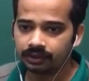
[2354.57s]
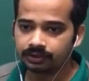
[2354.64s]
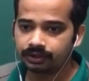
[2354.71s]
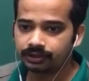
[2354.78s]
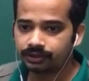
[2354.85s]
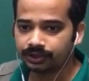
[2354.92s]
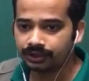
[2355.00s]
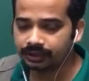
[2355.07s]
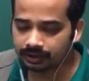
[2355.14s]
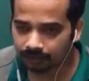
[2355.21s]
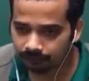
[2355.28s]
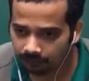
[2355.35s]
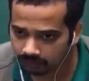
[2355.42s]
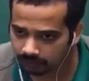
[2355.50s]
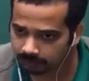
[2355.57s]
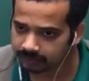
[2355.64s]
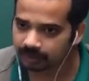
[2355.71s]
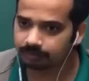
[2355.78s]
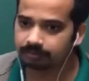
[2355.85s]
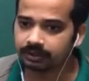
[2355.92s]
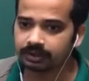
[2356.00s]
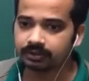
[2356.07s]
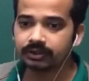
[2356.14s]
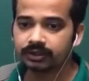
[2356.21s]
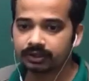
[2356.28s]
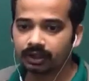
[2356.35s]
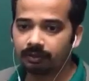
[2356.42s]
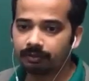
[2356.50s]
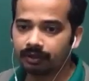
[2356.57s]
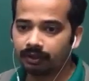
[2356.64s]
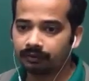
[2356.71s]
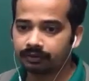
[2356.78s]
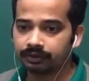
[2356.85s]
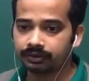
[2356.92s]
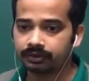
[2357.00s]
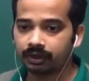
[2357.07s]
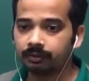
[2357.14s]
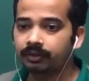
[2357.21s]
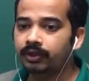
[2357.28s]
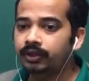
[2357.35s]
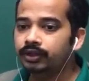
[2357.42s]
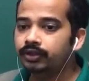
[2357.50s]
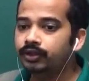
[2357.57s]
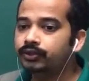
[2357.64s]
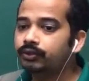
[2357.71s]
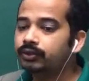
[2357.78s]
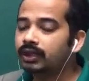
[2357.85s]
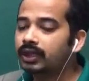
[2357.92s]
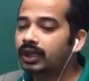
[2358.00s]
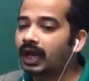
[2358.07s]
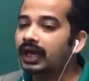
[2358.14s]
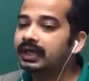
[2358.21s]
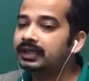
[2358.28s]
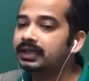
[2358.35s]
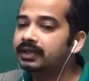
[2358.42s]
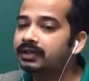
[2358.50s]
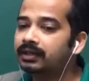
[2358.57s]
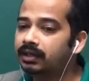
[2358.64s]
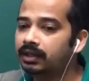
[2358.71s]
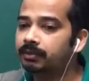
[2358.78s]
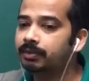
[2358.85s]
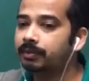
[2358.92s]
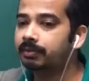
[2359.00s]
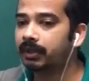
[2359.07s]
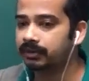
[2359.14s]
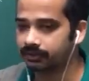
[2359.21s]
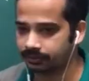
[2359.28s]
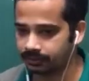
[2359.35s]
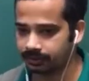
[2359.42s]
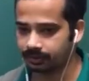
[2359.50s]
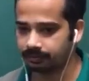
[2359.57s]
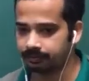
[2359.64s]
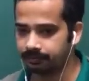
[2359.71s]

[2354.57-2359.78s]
Since each of our measurement is disturbing our system, you should take identically prepared system.